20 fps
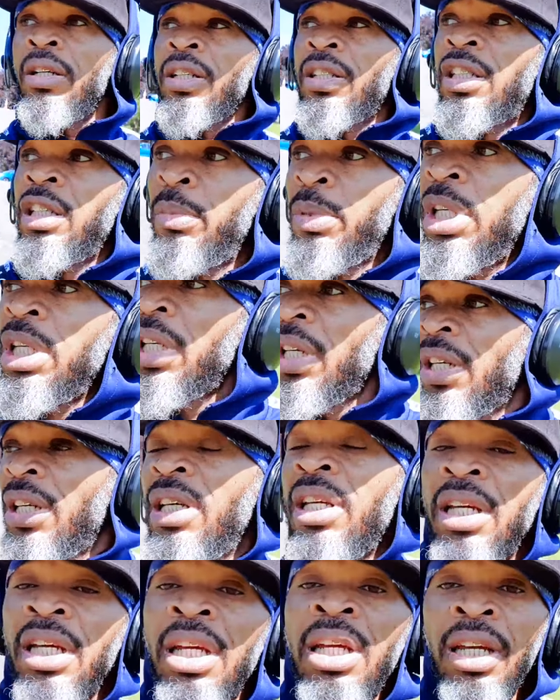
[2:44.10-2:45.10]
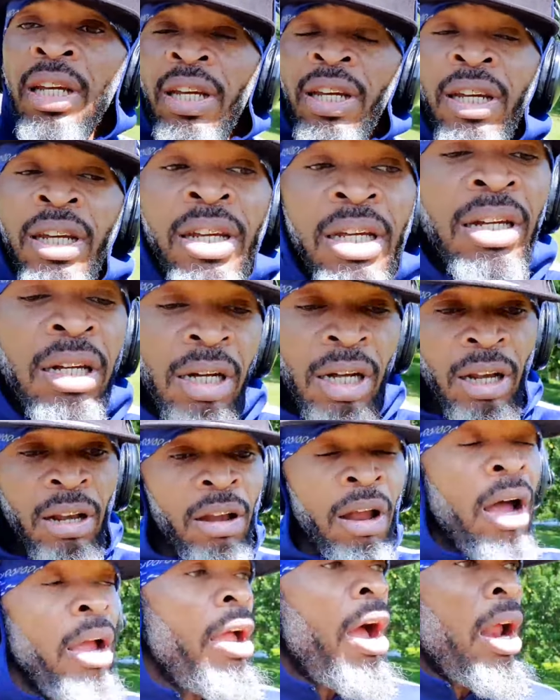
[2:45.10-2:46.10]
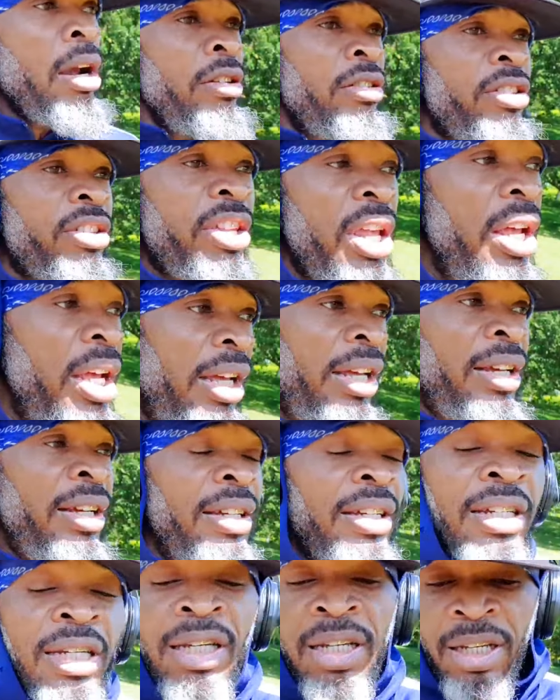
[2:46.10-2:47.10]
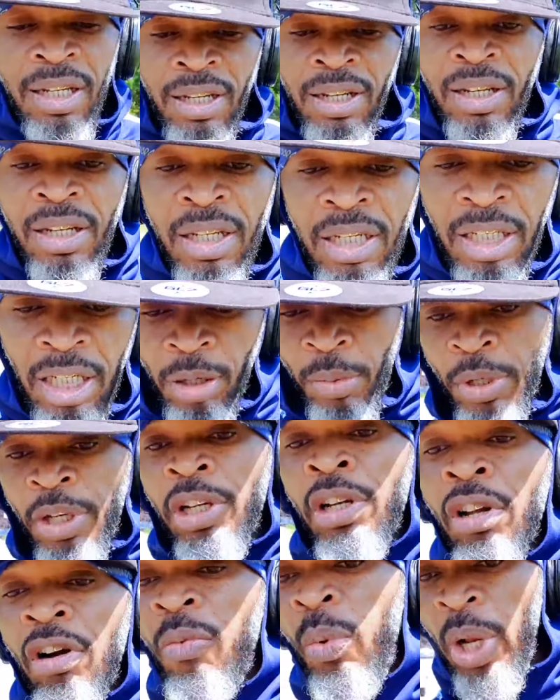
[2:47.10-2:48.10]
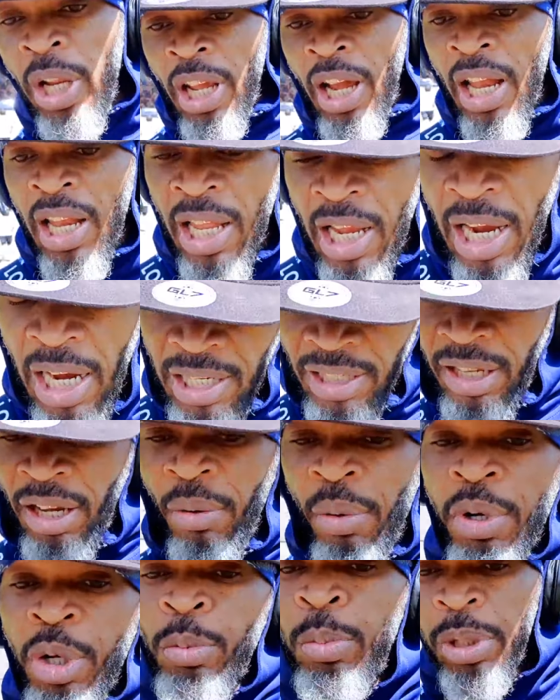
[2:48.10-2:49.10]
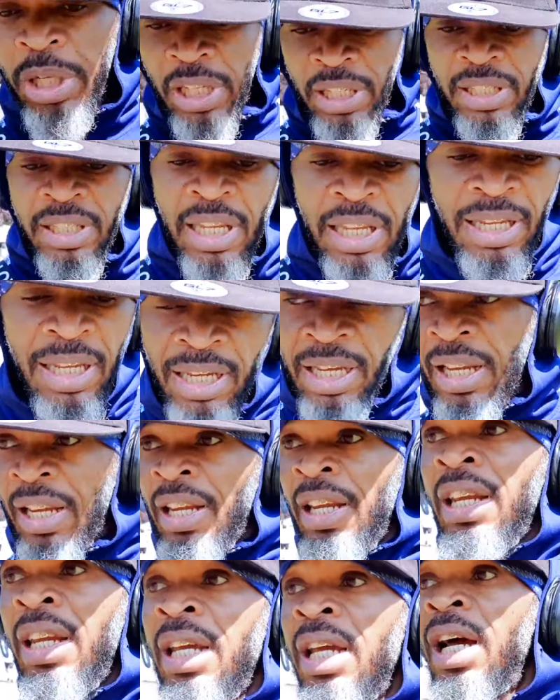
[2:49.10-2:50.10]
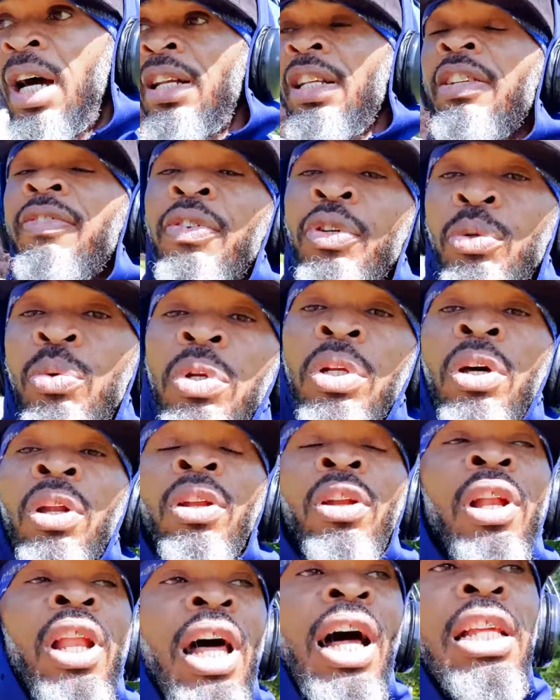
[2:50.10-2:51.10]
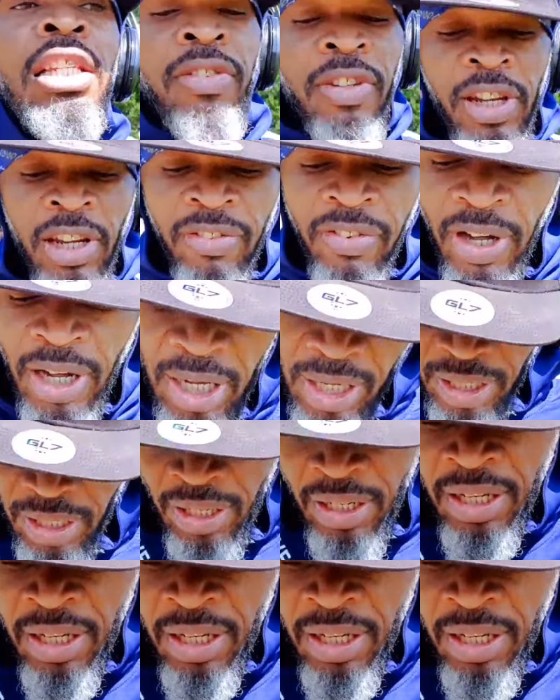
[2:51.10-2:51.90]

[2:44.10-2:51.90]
You see me? Alliance! Yeah, we love when the alliance are on the place. And even though nothing lasts ever,